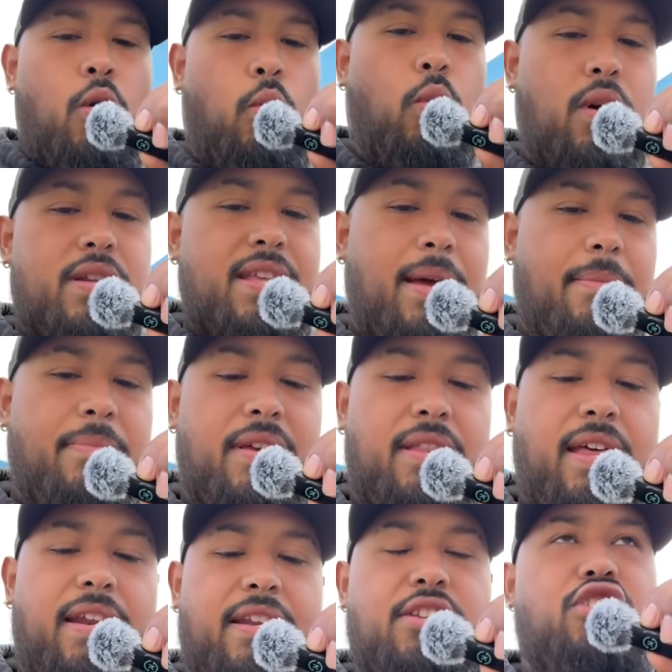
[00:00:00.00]
What does that
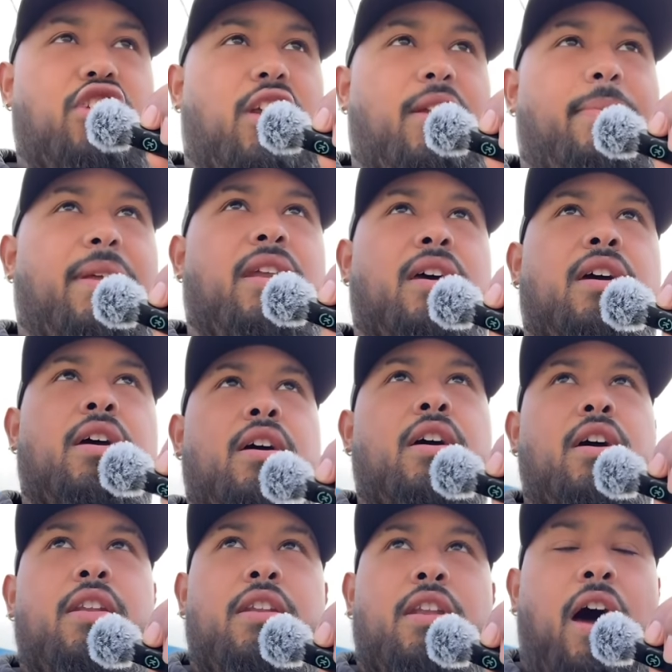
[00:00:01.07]
mean, ladies and gentlemen?
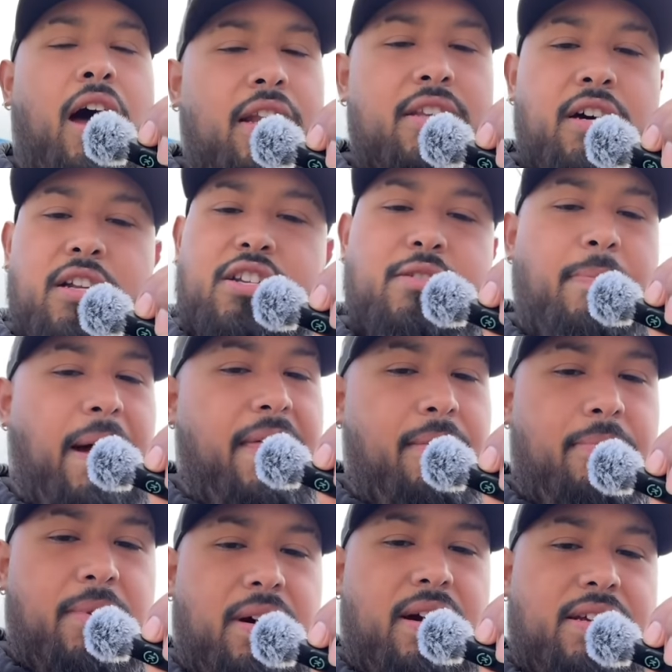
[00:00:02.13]
Not touched by the
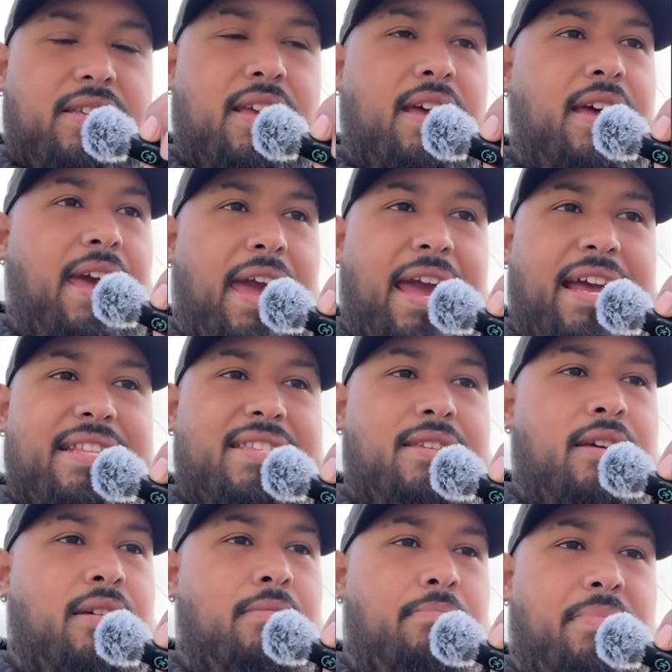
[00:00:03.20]
bugs, ants,
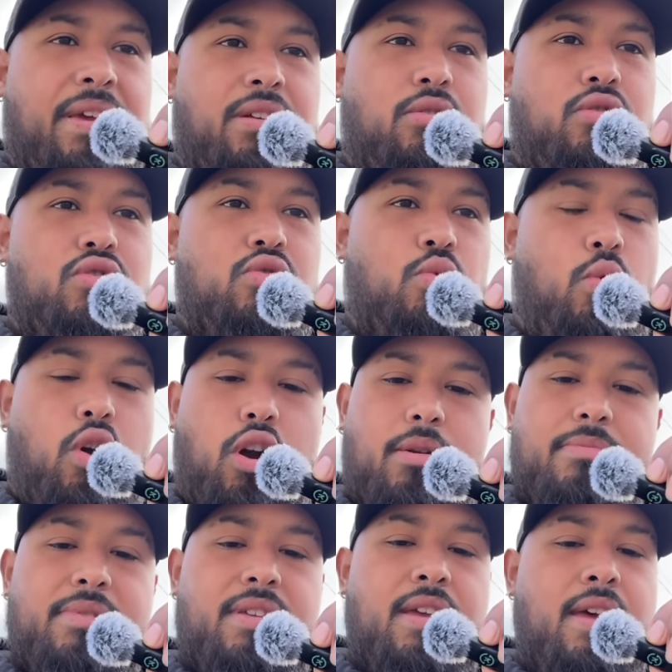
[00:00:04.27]
beetles,
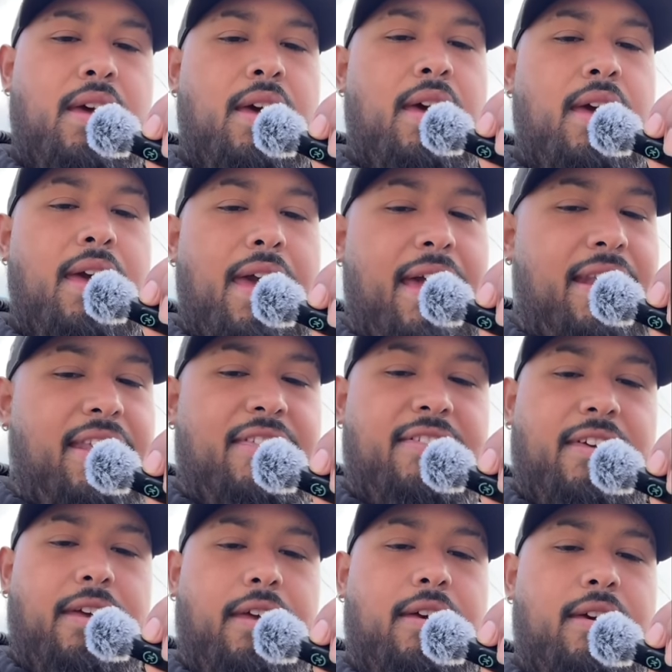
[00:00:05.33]
worms,
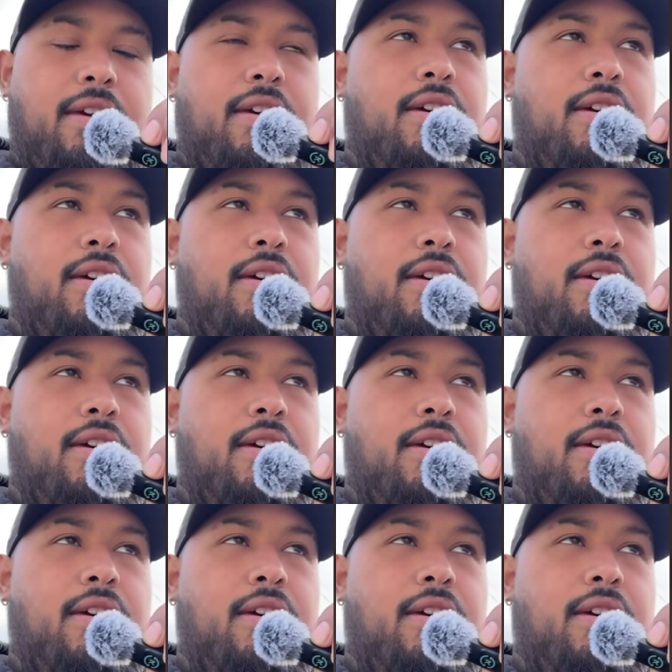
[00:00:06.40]
anything.